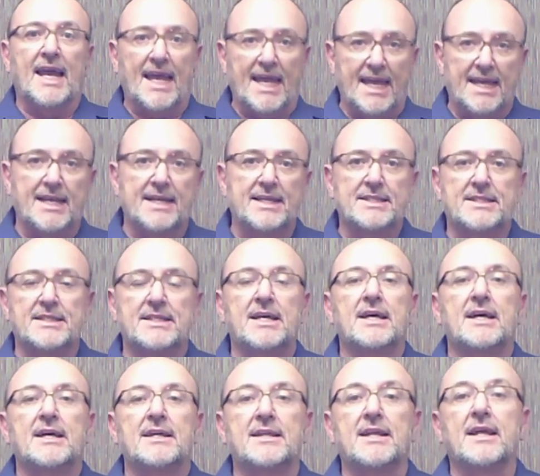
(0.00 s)
is
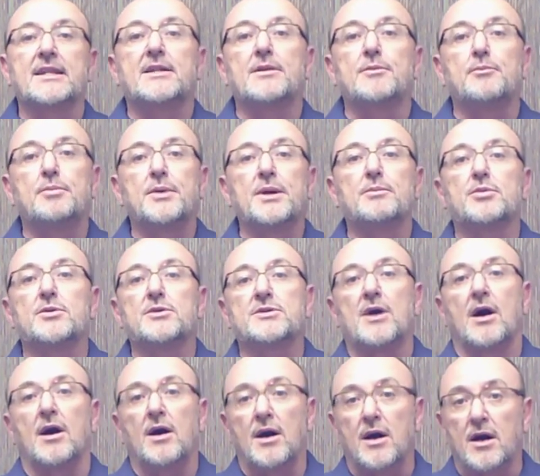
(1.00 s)
that
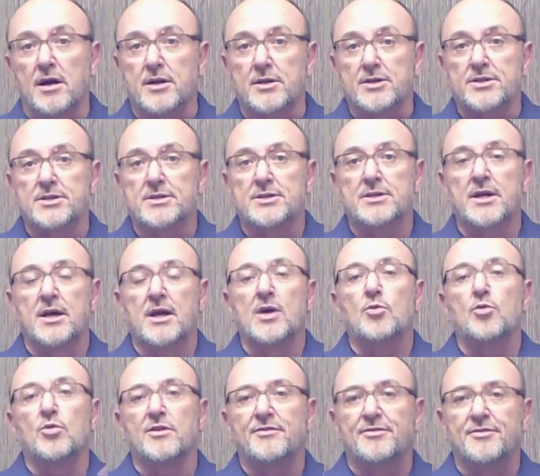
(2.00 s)
people's hearts
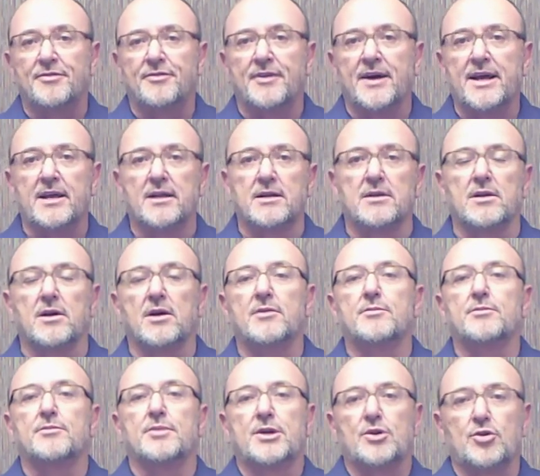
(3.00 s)
will fail
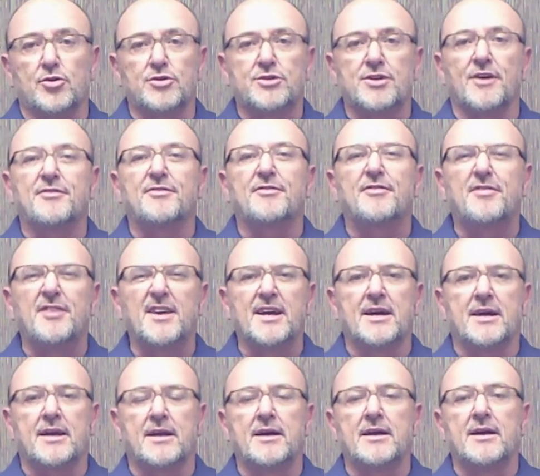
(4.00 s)
because of
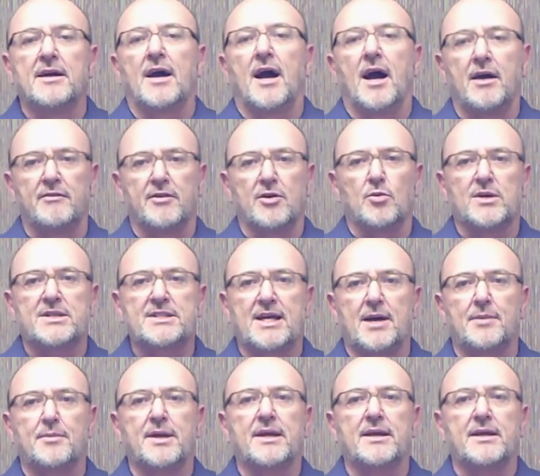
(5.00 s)
fear over what's
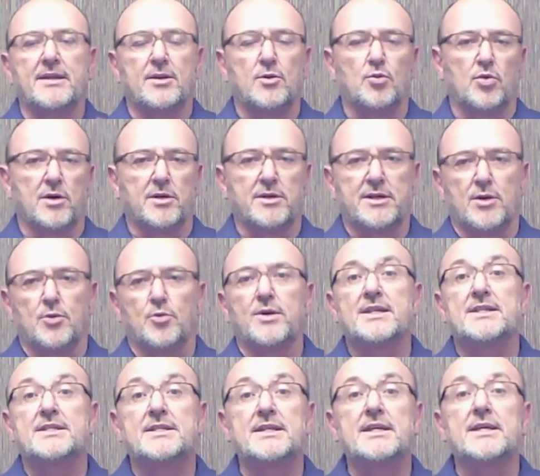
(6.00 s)
coming in the world, and
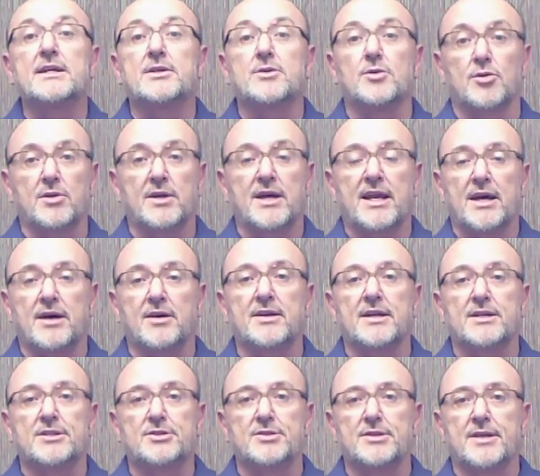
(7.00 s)
we see it all
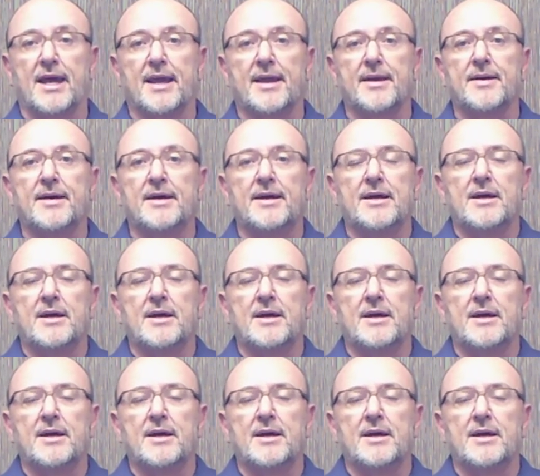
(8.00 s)
around us today.